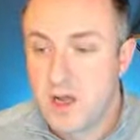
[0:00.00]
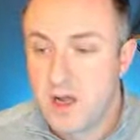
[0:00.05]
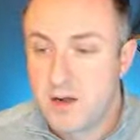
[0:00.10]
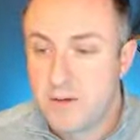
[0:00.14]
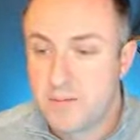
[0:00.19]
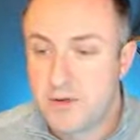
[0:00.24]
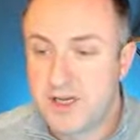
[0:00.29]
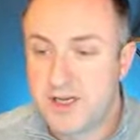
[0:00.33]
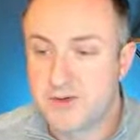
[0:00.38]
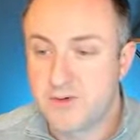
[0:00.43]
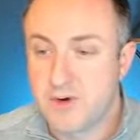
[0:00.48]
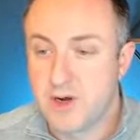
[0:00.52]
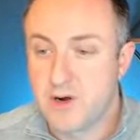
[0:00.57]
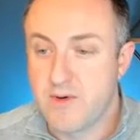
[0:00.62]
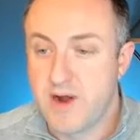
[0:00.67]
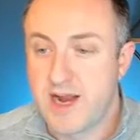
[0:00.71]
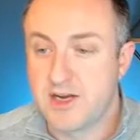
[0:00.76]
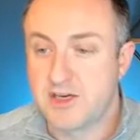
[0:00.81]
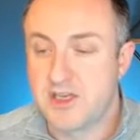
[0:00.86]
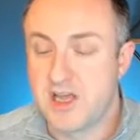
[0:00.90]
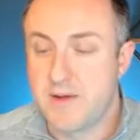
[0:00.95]
Please
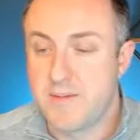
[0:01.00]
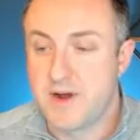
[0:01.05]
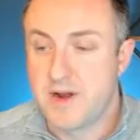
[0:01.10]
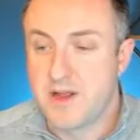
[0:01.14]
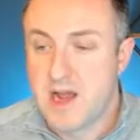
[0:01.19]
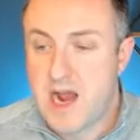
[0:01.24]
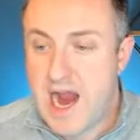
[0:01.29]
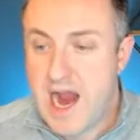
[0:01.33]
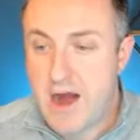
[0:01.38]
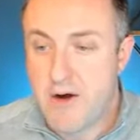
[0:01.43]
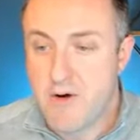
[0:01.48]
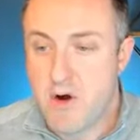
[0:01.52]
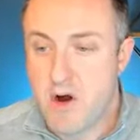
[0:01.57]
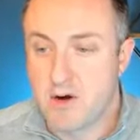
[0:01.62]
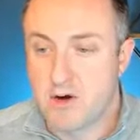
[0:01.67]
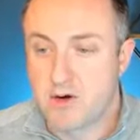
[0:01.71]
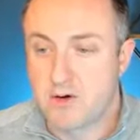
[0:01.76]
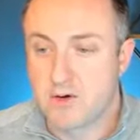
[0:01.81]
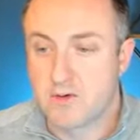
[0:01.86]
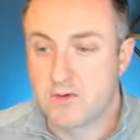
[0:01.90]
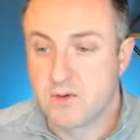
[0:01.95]
rearrange them into the
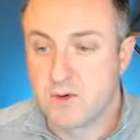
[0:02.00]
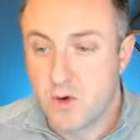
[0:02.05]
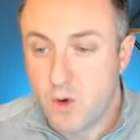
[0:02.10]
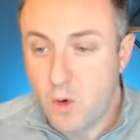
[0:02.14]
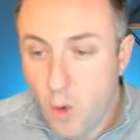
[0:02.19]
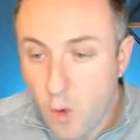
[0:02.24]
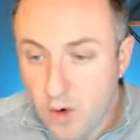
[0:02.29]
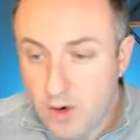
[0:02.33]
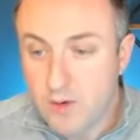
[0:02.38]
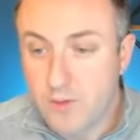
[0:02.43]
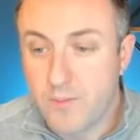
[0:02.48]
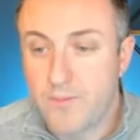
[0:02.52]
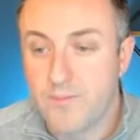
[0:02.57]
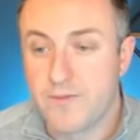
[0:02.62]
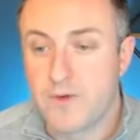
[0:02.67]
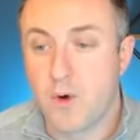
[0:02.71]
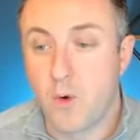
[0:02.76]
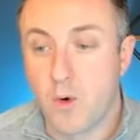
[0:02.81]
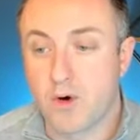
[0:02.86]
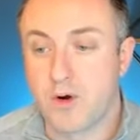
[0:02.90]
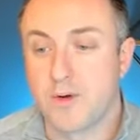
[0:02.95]
hierarchical
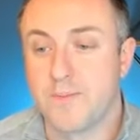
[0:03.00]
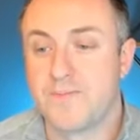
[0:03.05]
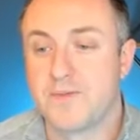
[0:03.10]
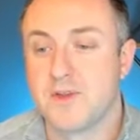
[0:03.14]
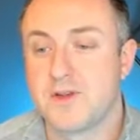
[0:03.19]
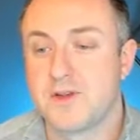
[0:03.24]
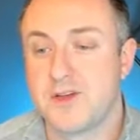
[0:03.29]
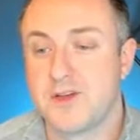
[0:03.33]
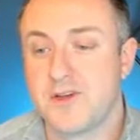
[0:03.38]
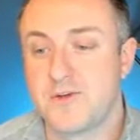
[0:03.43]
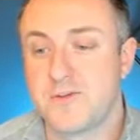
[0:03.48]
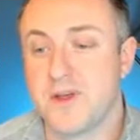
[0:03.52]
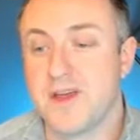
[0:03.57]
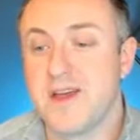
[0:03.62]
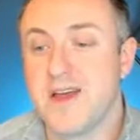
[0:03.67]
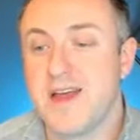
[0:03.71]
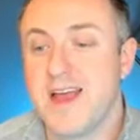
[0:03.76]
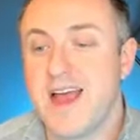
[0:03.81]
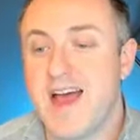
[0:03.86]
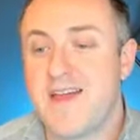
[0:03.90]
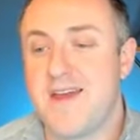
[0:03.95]
order. Excuse me.
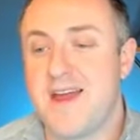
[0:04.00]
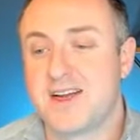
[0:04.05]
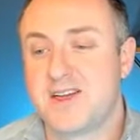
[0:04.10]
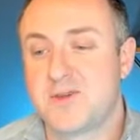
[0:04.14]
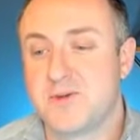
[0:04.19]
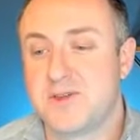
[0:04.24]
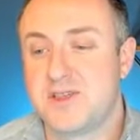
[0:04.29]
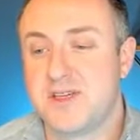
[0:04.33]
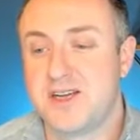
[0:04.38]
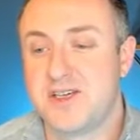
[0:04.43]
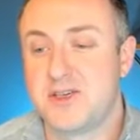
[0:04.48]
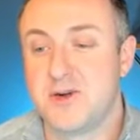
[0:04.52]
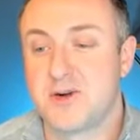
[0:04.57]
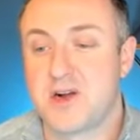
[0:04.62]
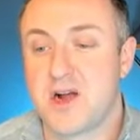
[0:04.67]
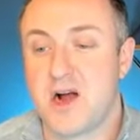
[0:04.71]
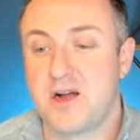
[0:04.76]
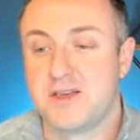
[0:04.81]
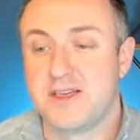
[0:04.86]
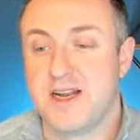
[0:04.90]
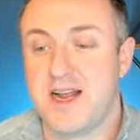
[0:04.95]
And the next one says your
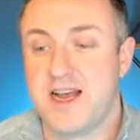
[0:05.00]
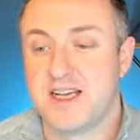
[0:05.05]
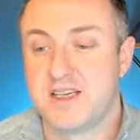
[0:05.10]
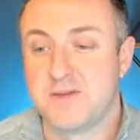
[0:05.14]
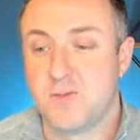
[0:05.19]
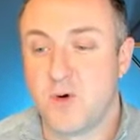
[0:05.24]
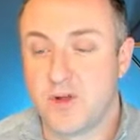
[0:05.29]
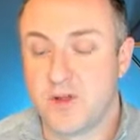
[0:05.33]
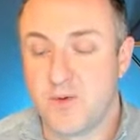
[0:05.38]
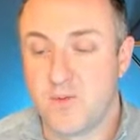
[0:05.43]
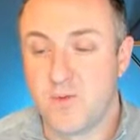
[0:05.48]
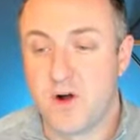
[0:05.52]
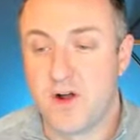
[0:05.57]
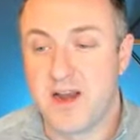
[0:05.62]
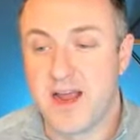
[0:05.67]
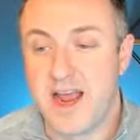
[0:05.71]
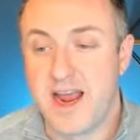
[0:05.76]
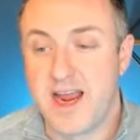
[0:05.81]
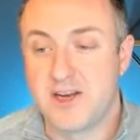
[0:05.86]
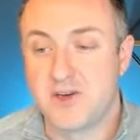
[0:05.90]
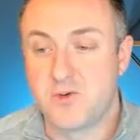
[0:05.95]
content has more than one
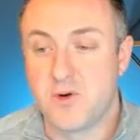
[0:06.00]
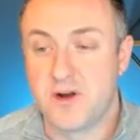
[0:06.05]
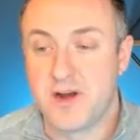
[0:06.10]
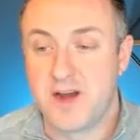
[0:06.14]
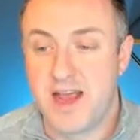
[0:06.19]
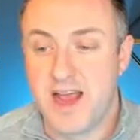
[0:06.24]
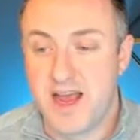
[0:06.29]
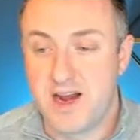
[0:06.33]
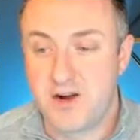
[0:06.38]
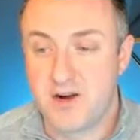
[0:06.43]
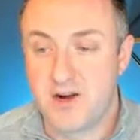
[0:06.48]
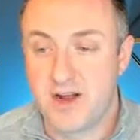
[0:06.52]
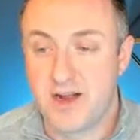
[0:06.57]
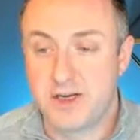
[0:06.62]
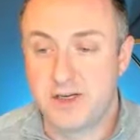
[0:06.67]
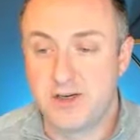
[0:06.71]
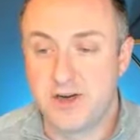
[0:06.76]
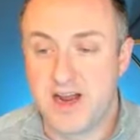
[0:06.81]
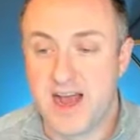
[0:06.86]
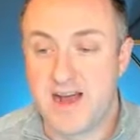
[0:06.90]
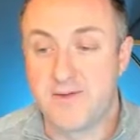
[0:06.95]
H1 header. It
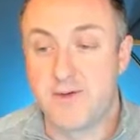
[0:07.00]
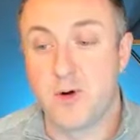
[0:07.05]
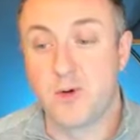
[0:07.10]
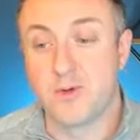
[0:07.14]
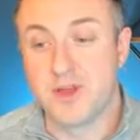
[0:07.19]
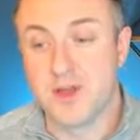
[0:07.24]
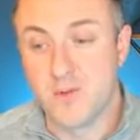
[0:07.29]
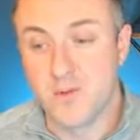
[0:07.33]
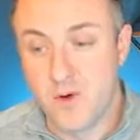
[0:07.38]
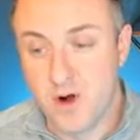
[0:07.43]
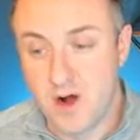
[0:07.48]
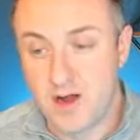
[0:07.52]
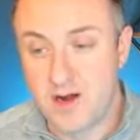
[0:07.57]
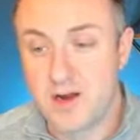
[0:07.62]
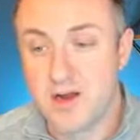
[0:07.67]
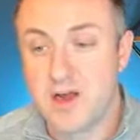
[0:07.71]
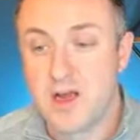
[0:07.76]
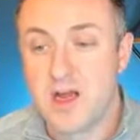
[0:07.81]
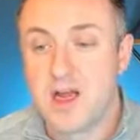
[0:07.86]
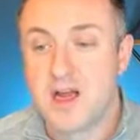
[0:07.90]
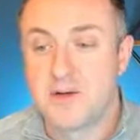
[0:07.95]
should have only one.
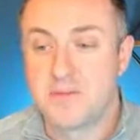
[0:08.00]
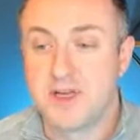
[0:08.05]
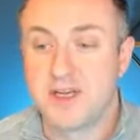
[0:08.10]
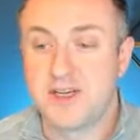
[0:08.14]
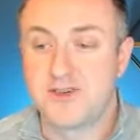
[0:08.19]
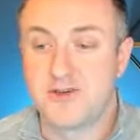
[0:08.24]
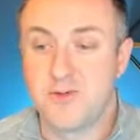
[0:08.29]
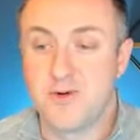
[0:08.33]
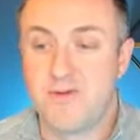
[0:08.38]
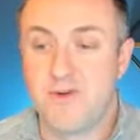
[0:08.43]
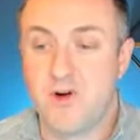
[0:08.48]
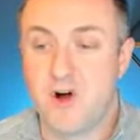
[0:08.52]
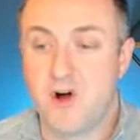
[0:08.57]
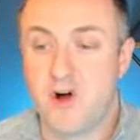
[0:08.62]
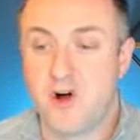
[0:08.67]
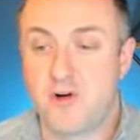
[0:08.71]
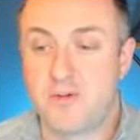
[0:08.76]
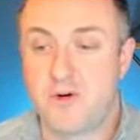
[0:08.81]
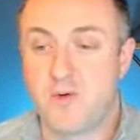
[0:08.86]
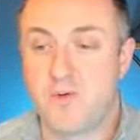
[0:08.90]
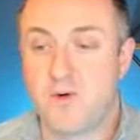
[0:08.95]
Please remove
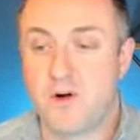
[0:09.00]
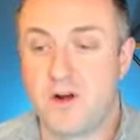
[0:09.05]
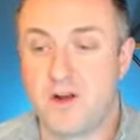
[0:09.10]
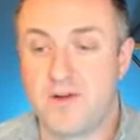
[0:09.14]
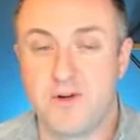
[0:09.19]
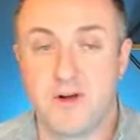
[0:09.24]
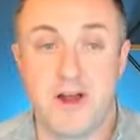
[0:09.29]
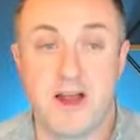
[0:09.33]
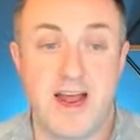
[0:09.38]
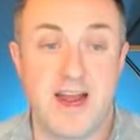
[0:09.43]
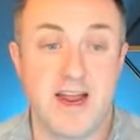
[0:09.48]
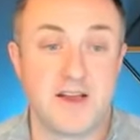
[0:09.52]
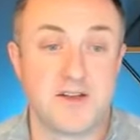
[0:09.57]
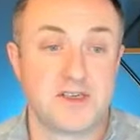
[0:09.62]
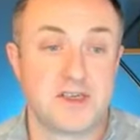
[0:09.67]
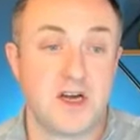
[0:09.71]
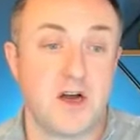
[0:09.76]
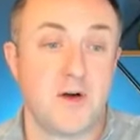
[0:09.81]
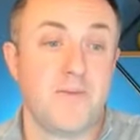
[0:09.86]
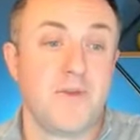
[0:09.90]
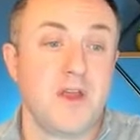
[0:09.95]
all but one of your headings.
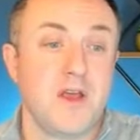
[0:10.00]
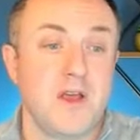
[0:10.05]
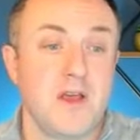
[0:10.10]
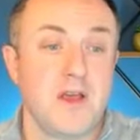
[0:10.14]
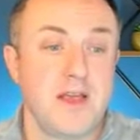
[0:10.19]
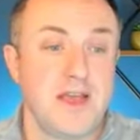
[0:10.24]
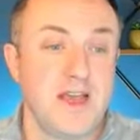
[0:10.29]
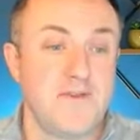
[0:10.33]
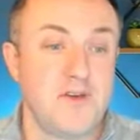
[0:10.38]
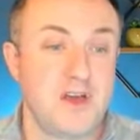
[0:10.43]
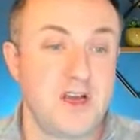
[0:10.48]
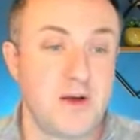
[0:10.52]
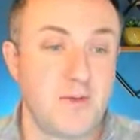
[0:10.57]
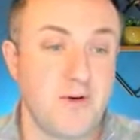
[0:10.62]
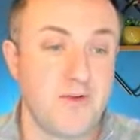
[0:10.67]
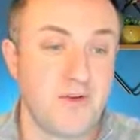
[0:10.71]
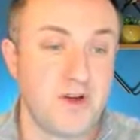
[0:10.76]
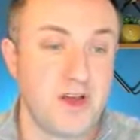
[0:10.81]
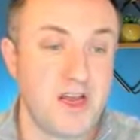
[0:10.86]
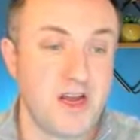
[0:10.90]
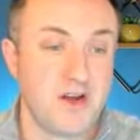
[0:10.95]
So if you come
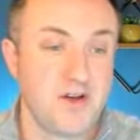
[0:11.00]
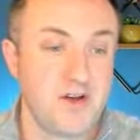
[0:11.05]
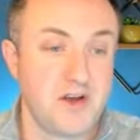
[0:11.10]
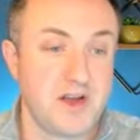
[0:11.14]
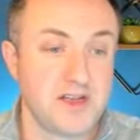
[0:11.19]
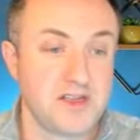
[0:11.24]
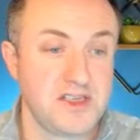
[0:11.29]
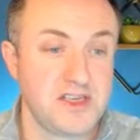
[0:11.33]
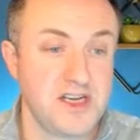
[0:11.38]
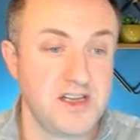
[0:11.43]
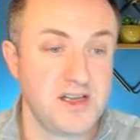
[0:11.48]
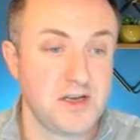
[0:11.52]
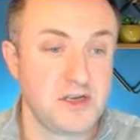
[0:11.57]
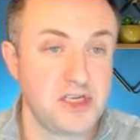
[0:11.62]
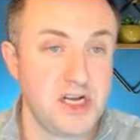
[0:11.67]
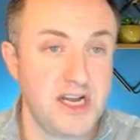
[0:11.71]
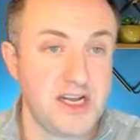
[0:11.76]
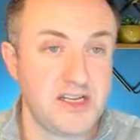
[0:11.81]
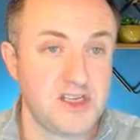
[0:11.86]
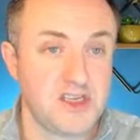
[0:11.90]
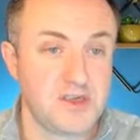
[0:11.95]
over here, you can see that
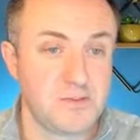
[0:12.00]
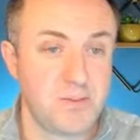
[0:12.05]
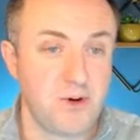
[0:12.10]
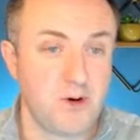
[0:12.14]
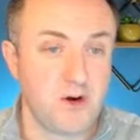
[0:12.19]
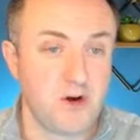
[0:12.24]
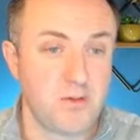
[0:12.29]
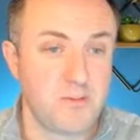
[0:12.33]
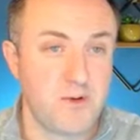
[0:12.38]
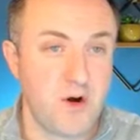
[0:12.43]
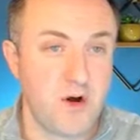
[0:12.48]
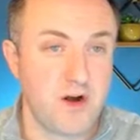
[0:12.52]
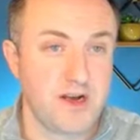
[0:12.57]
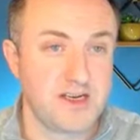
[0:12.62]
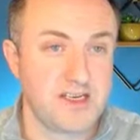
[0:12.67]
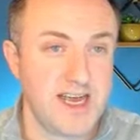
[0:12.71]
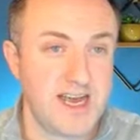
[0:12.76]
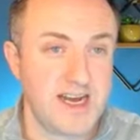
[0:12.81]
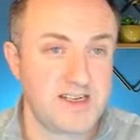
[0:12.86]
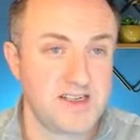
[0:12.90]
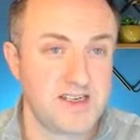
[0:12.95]
Jason's Burger Barn in
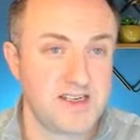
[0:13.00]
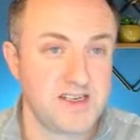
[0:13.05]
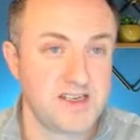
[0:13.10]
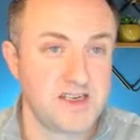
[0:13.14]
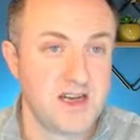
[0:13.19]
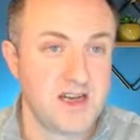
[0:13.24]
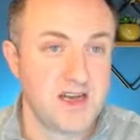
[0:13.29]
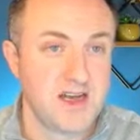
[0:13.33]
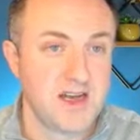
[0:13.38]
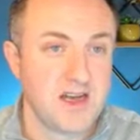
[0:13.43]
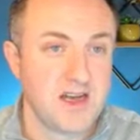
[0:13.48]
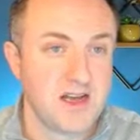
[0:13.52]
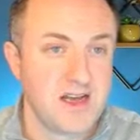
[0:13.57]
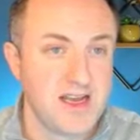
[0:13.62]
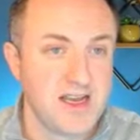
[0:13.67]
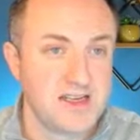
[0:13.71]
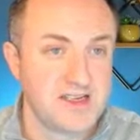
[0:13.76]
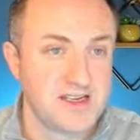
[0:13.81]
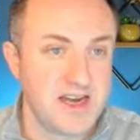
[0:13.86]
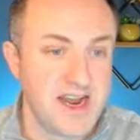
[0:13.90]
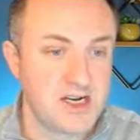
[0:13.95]
Texas
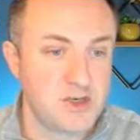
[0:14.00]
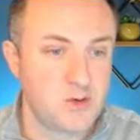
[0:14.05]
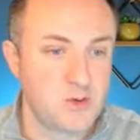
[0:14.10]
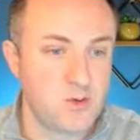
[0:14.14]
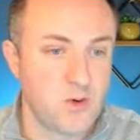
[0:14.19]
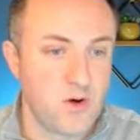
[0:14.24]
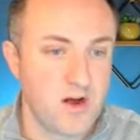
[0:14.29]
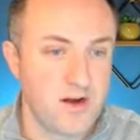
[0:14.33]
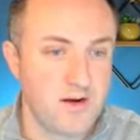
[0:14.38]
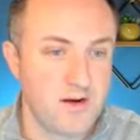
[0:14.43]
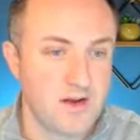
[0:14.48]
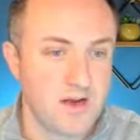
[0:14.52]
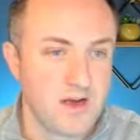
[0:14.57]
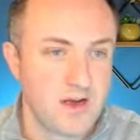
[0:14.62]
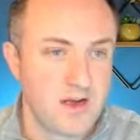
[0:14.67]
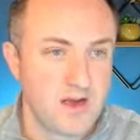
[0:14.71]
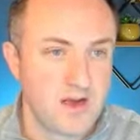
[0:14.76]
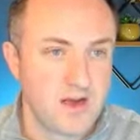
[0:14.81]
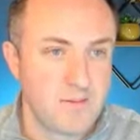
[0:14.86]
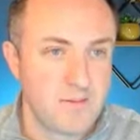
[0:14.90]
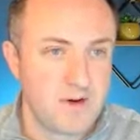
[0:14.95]
is an H1,
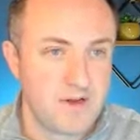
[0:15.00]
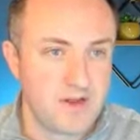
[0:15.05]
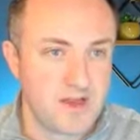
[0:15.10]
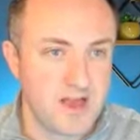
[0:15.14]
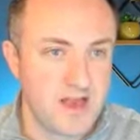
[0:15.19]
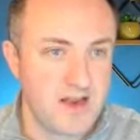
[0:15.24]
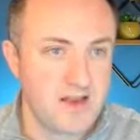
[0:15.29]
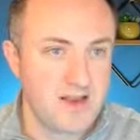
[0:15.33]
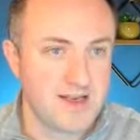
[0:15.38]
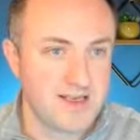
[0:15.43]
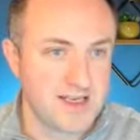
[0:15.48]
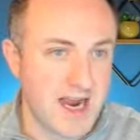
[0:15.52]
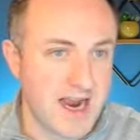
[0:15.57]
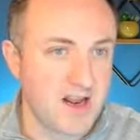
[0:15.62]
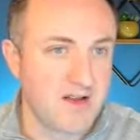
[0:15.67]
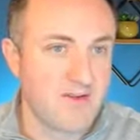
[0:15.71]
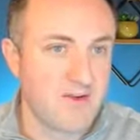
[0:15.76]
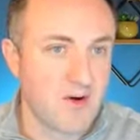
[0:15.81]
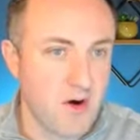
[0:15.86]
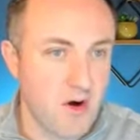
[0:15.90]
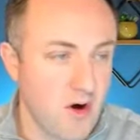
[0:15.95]
but then the title
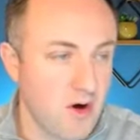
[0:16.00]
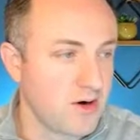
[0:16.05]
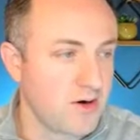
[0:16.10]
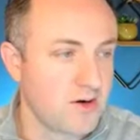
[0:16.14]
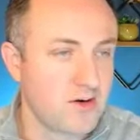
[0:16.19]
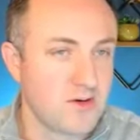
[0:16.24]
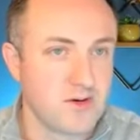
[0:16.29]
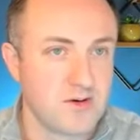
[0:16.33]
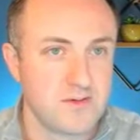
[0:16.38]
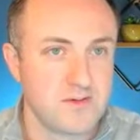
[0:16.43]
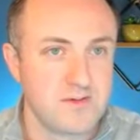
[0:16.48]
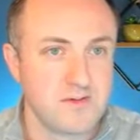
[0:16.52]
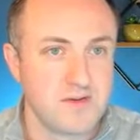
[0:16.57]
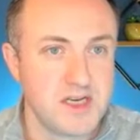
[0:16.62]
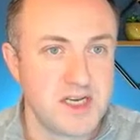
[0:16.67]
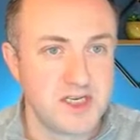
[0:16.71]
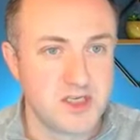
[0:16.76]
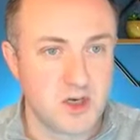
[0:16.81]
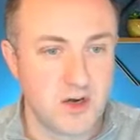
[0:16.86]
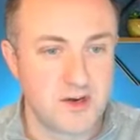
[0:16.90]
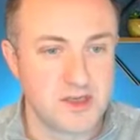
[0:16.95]
of our article
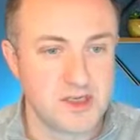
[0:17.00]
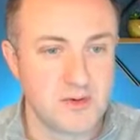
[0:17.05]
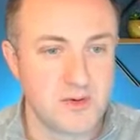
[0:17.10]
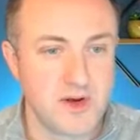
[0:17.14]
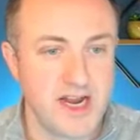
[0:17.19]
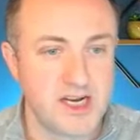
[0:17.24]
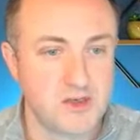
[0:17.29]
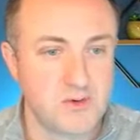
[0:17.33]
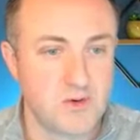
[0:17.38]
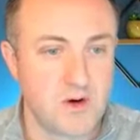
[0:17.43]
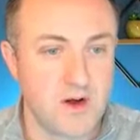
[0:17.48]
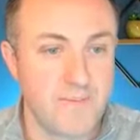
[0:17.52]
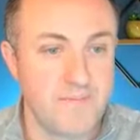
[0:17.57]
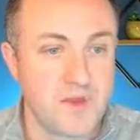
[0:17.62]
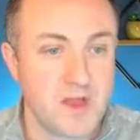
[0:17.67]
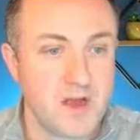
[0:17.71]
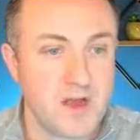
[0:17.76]
is also an H1.